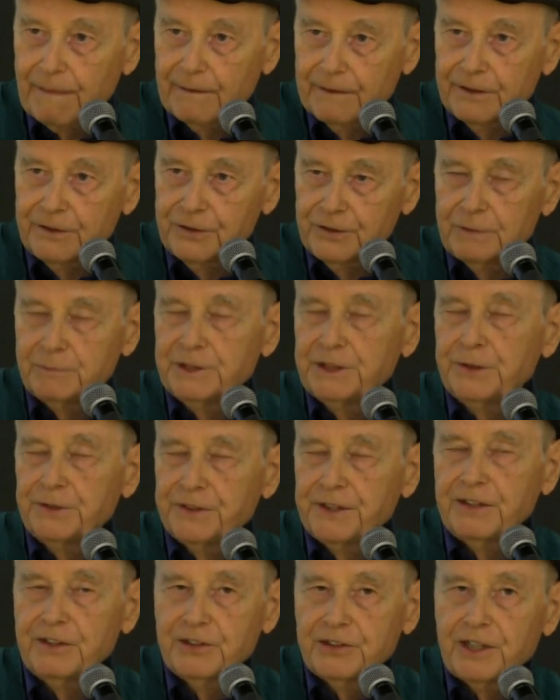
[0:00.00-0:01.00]
In German, you
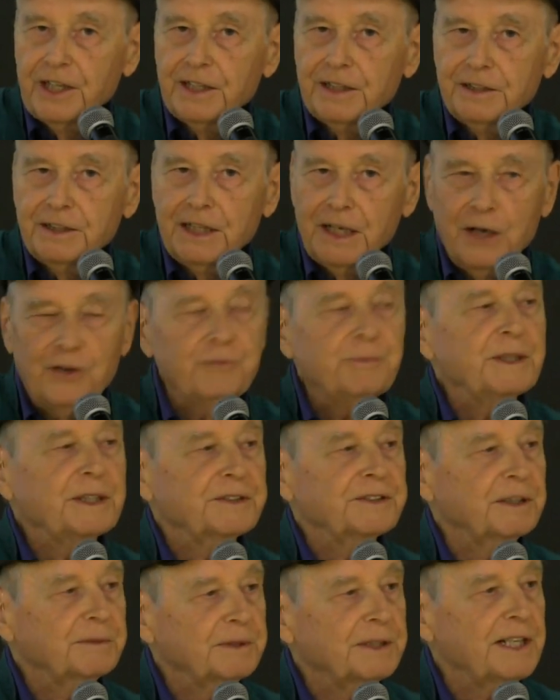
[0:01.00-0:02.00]
say Schenk die
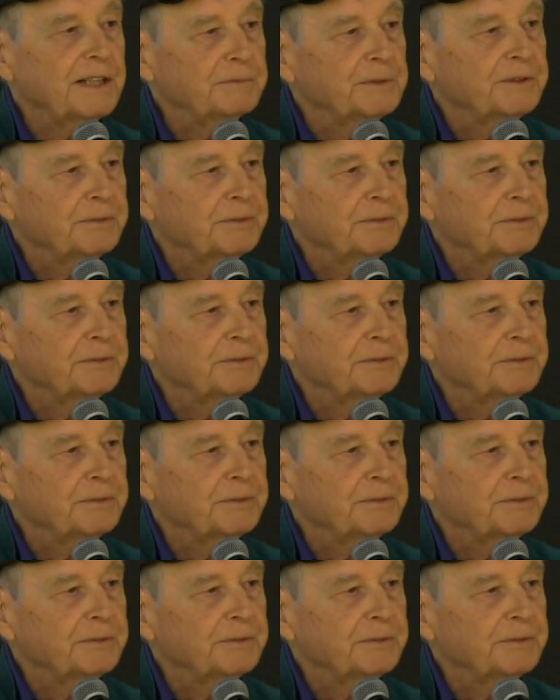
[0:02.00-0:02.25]
Aufmerksamkeit,